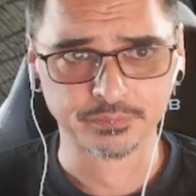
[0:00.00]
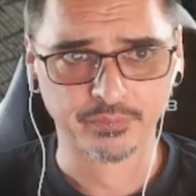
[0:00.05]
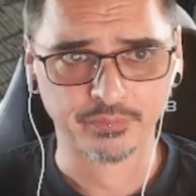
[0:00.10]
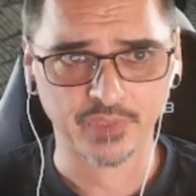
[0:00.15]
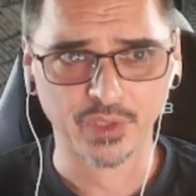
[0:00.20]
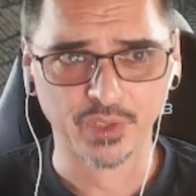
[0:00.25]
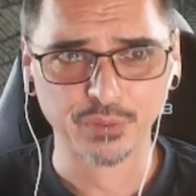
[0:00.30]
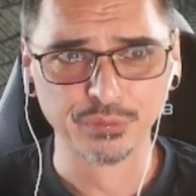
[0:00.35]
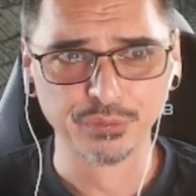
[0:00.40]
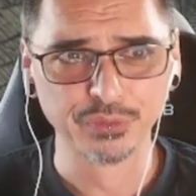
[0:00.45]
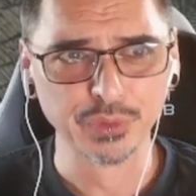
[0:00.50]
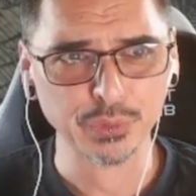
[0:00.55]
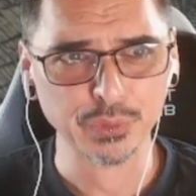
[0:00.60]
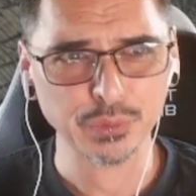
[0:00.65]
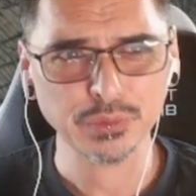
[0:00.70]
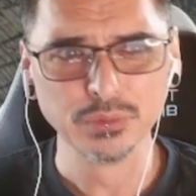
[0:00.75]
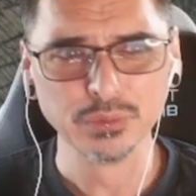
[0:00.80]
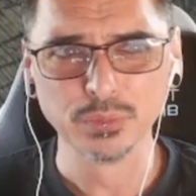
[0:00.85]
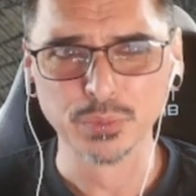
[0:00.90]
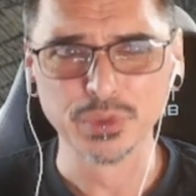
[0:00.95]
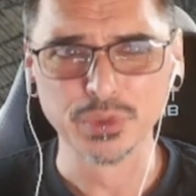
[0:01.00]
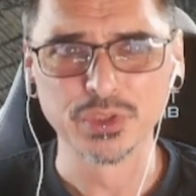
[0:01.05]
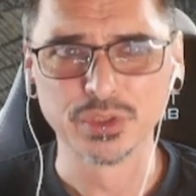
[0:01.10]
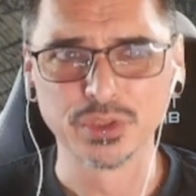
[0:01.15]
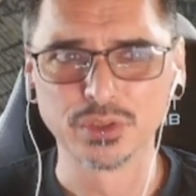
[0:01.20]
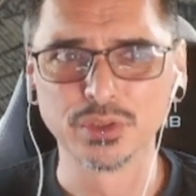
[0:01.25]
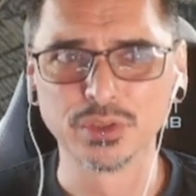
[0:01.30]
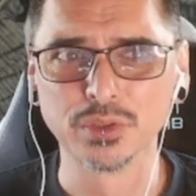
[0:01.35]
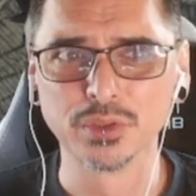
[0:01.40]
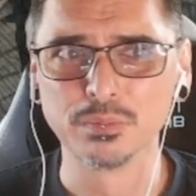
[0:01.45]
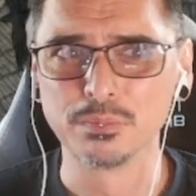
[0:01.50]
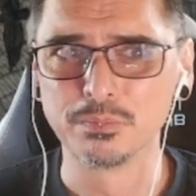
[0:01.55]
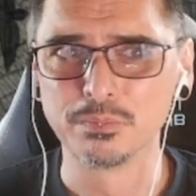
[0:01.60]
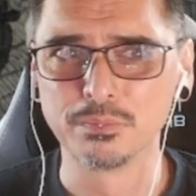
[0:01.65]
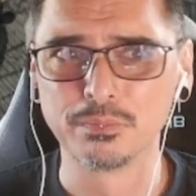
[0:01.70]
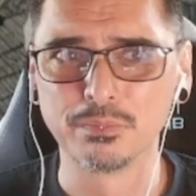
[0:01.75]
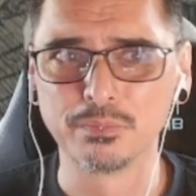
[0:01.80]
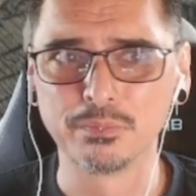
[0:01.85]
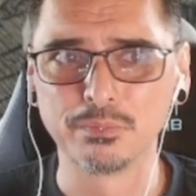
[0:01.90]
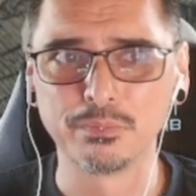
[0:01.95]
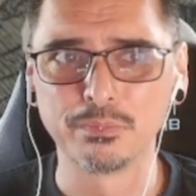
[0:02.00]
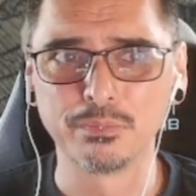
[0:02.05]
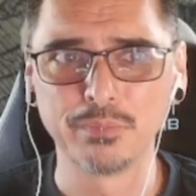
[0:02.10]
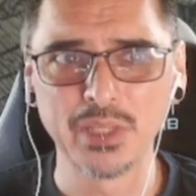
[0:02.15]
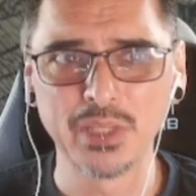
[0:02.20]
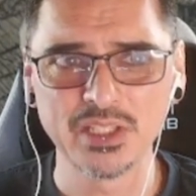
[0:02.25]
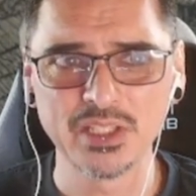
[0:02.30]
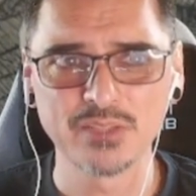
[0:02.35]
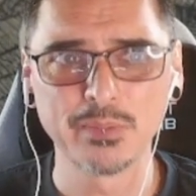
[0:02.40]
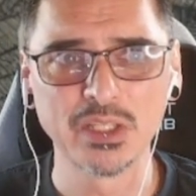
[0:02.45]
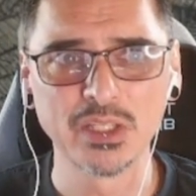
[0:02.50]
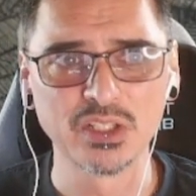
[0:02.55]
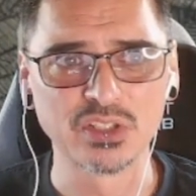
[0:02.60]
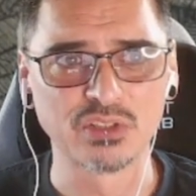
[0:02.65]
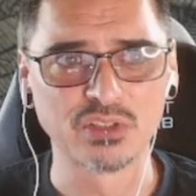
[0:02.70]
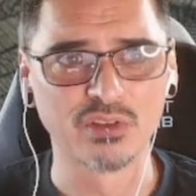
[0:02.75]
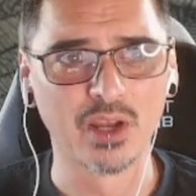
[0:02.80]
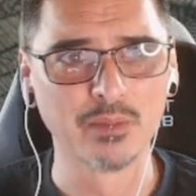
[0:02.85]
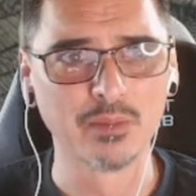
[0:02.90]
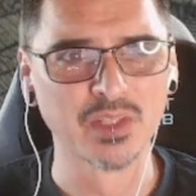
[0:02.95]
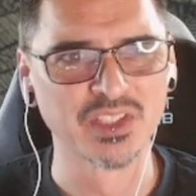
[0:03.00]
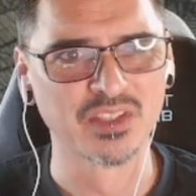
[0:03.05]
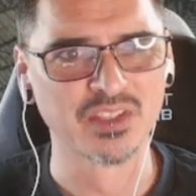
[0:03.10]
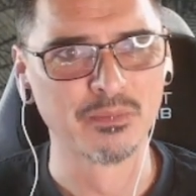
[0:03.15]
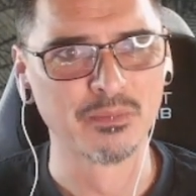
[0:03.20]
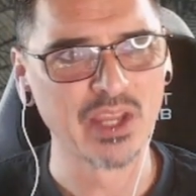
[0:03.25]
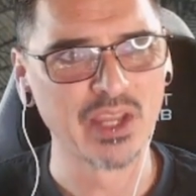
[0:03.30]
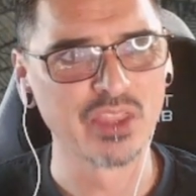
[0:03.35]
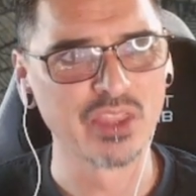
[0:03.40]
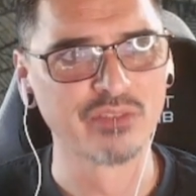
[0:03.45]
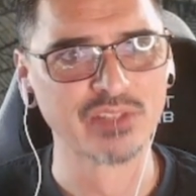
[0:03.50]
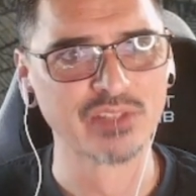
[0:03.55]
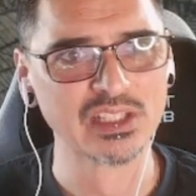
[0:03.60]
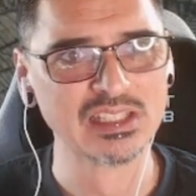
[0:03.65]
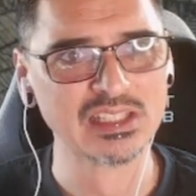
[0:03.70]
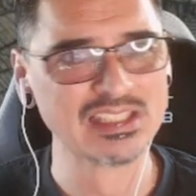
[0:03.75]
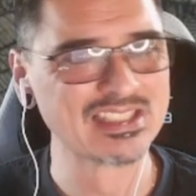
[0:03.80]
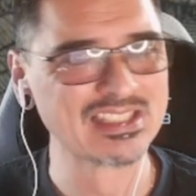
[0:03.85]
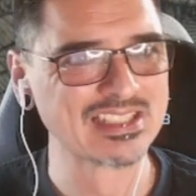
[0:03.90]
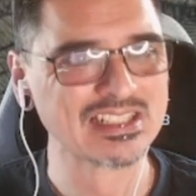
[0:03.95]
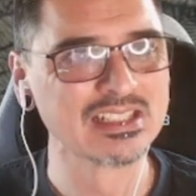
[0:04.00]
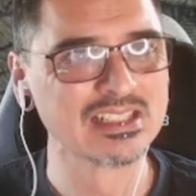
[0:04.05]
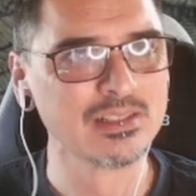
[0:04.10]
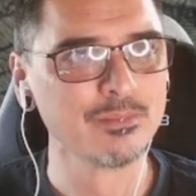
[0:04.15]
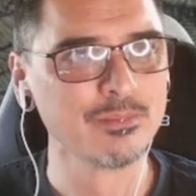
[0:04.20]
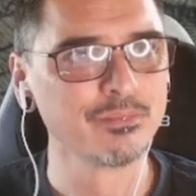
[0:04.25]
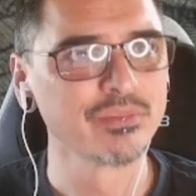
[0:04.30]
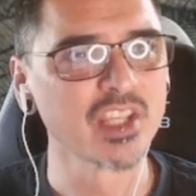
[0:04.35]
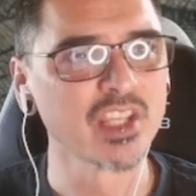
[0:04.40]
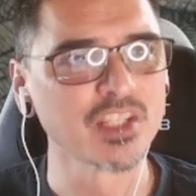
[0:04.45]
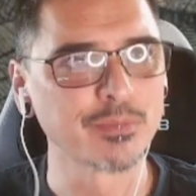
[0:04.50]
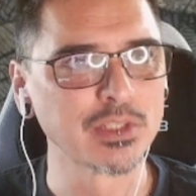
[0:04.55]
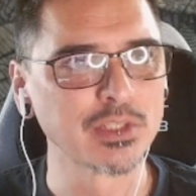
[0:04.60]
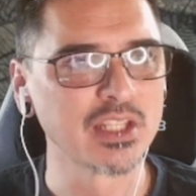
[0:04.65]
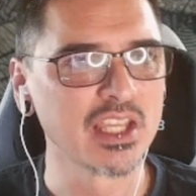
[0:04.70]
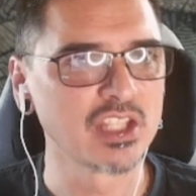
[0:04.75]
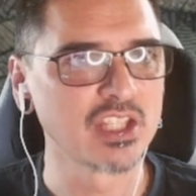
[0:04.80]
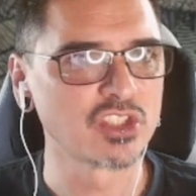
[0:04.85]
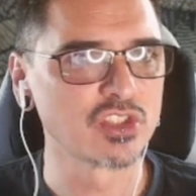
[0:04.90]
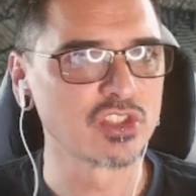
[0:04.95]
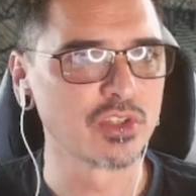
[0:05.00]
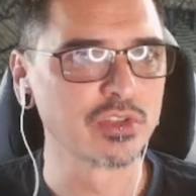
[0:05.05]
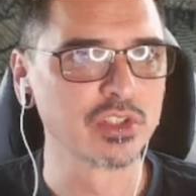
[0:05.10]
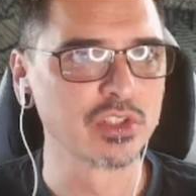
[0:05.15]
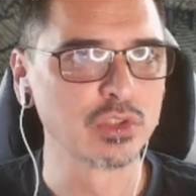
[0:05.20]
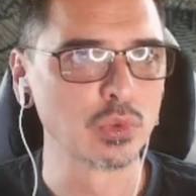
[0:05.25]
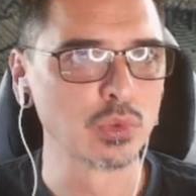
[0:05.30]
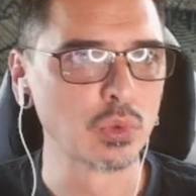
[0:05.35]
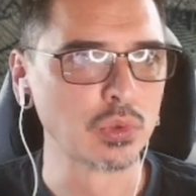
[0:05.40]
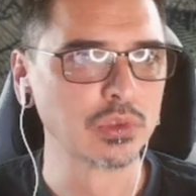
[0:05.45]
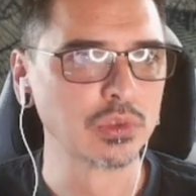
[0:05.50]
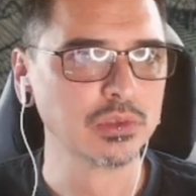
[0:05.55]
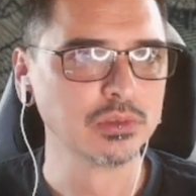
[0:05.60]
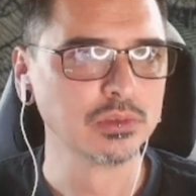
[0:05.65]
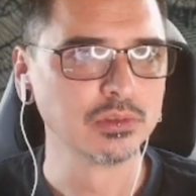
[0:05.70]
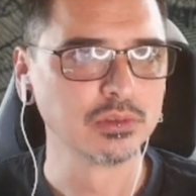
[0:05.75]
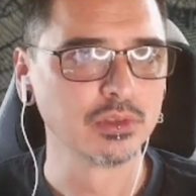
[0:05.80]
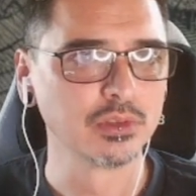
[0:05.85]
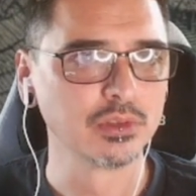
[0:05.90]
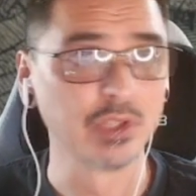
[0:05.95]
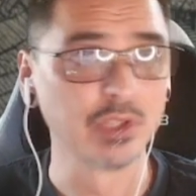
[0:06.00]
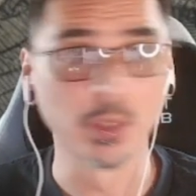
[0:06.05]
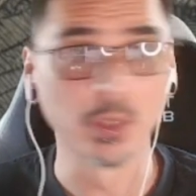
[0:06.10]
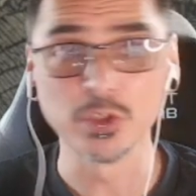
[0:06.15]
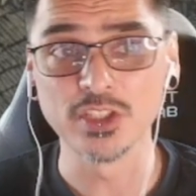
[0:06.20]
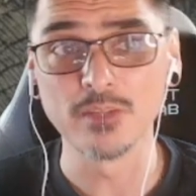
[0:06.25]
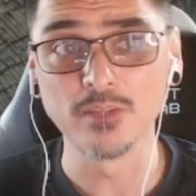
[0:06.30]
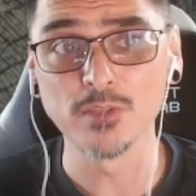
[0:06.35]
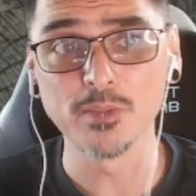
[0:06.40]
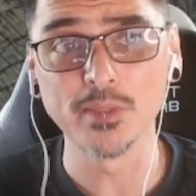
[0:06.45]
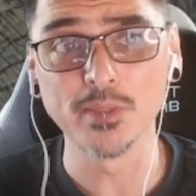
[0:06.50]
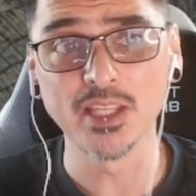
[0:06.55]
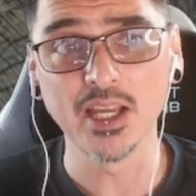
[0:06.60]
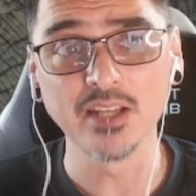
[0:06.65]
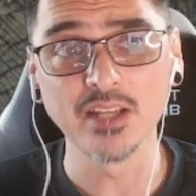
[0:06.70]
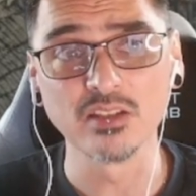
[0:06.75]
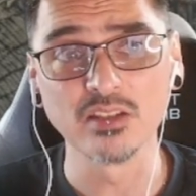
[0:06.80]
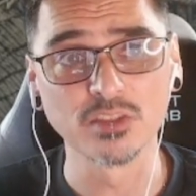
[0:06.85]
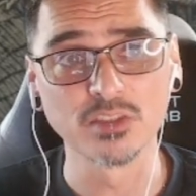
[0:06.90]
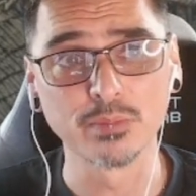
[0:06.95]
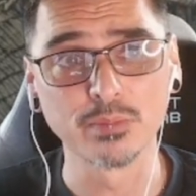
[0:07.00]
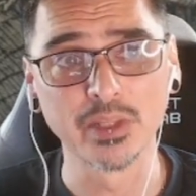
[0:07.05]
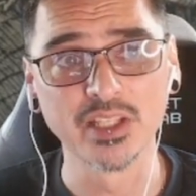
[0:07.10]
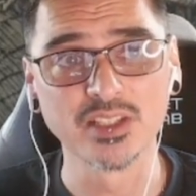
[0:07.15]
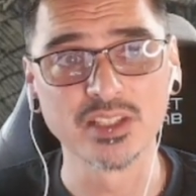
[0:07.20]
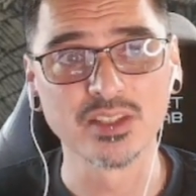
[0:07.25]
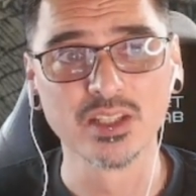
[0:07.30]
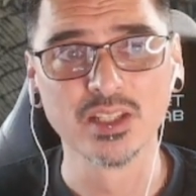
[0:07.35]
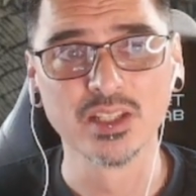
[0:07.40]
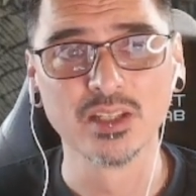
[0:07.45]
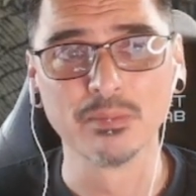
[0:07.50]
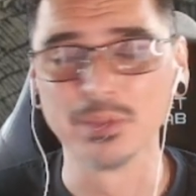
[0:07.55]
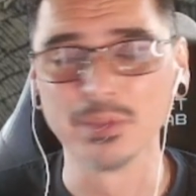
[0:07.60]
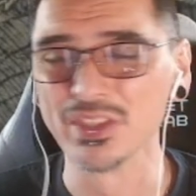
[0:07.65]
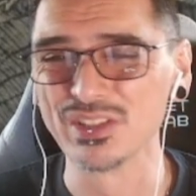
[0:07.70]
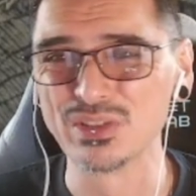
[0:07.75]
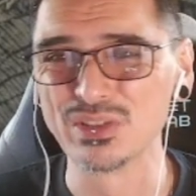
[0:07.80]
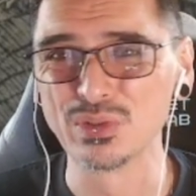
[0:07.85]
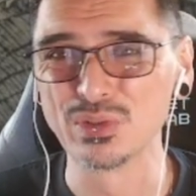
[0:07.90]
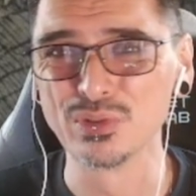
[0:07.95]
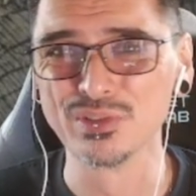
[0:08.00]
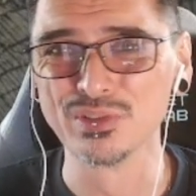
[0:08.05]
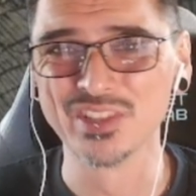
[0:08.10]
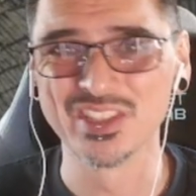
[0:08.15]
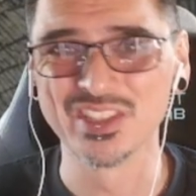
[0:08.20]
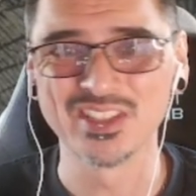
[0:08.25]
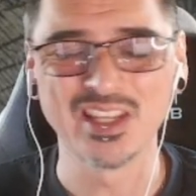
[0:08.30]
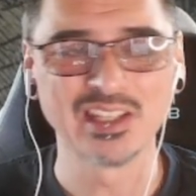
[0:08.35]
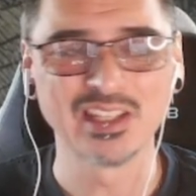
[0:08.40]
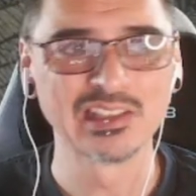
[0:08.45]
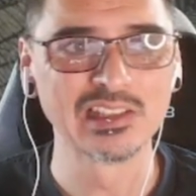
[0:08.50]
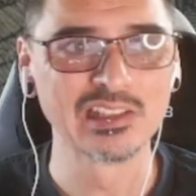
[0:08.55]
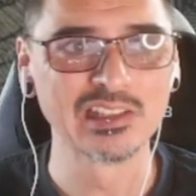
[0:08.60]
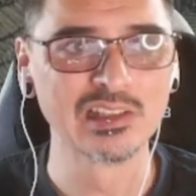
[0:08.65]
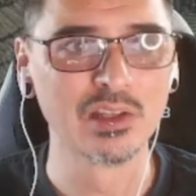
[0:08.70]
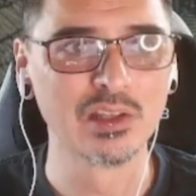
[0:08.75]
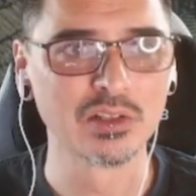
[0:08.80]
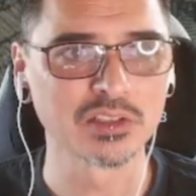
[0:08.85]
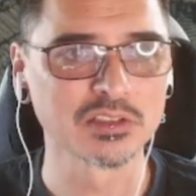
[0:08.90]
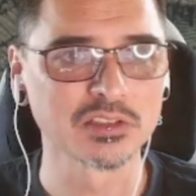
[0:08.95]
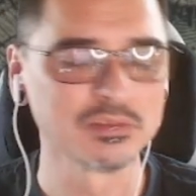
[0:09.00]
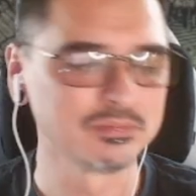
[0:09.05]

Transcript: A rune, which could best be described as the mouth of a lizard, has been etched on the door. No one seems to be guarding this place, but the door is sadly locked.